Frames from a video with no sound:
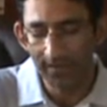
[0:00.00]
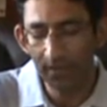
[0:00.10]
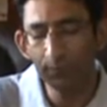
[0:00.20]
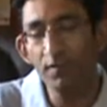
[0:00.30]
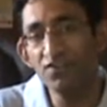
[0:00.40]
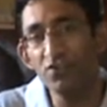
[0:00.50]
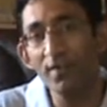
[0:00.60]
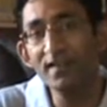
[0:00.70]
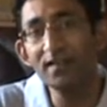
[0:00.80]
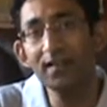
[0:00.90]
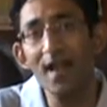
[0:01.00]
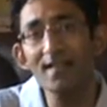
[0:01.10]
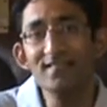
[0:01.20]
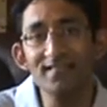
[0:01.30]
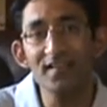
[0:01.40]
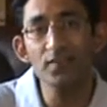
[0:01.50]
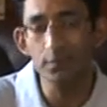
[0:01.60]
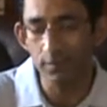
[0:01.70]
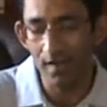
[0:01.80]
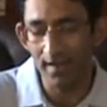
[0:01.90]
get frustrated and
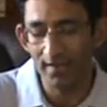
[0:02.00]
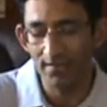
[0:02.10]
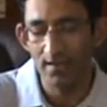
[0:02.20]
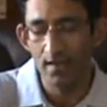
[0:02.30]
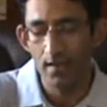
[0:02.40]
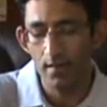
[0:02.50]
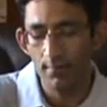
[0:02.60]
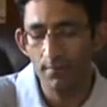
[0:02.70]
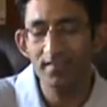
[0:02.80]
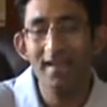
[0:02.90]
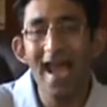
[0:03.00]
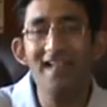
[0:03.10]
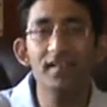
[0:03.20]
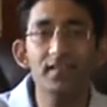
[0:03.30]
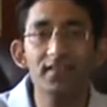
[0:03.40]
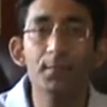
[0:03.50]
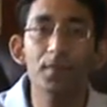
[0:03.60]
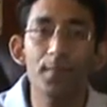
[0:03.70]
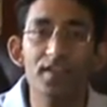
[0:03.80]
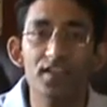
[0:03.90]
unsatisfied with their analytics
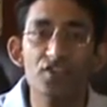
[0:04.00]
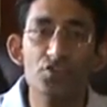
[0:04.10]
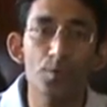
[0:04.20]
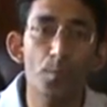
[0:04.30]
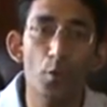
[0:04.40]
implementation